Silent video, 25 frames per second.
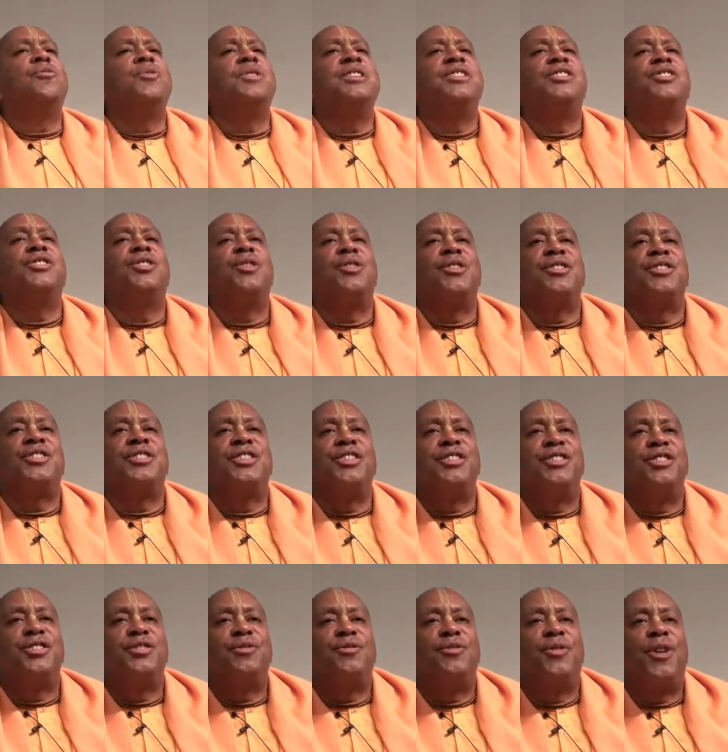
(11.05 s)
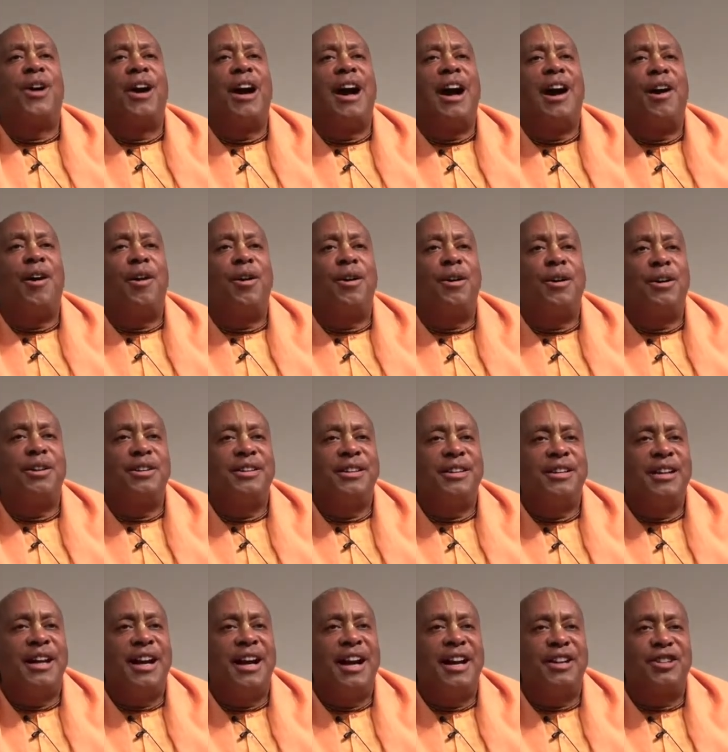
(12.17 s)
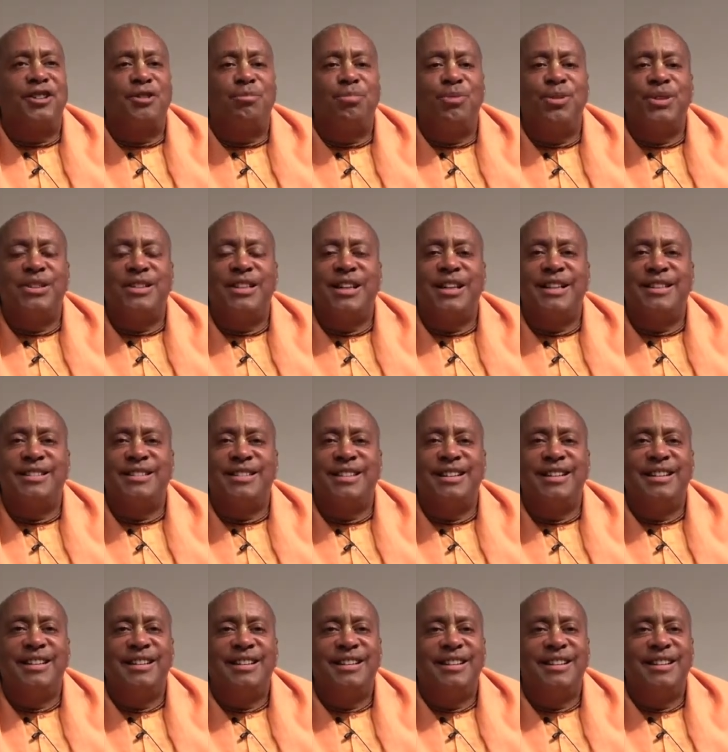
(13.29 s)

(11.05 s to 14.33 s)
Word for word: resources for our exploitation.